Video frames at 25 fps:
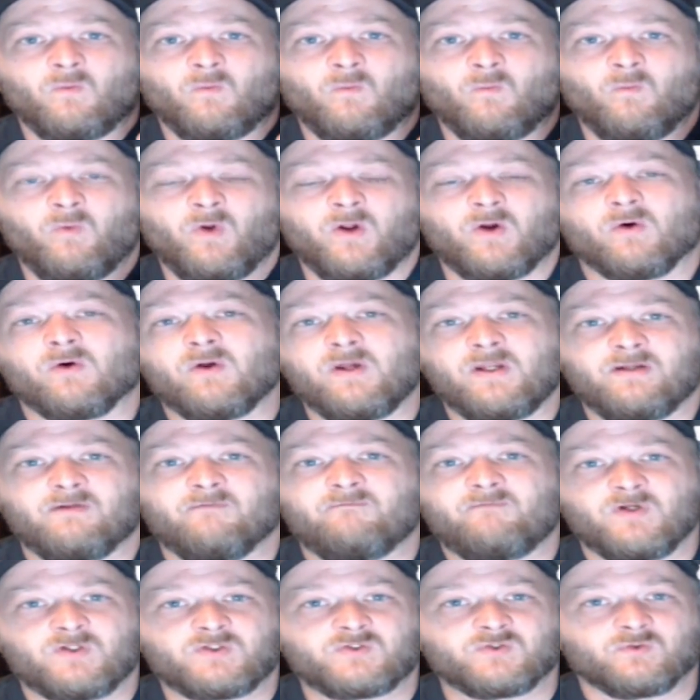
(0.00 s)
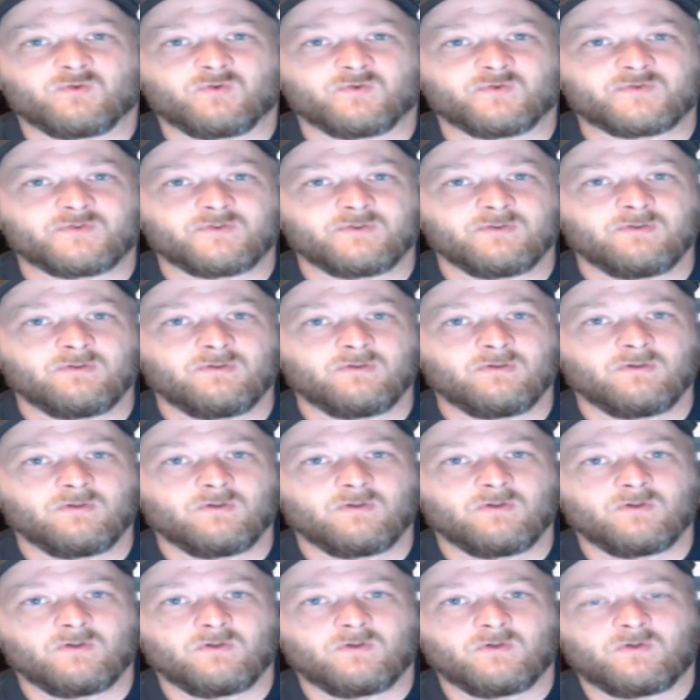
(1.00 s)
We are individuals
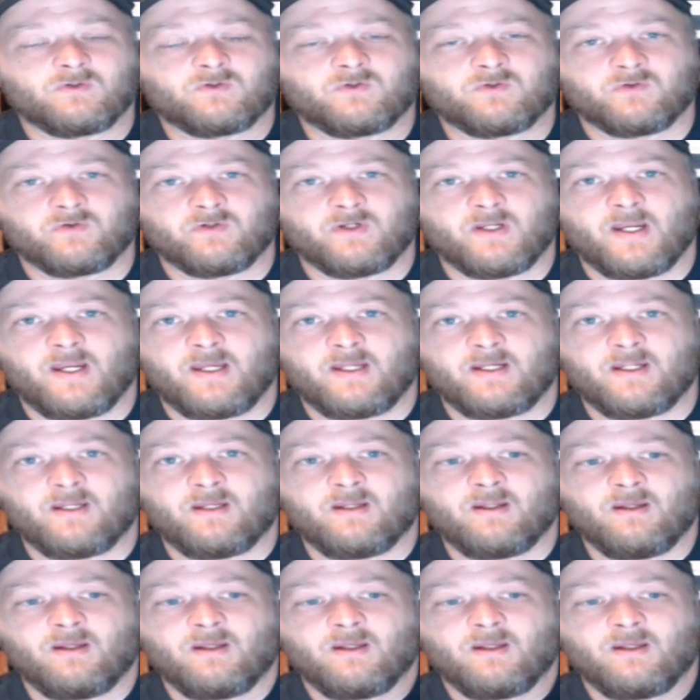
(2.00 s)
created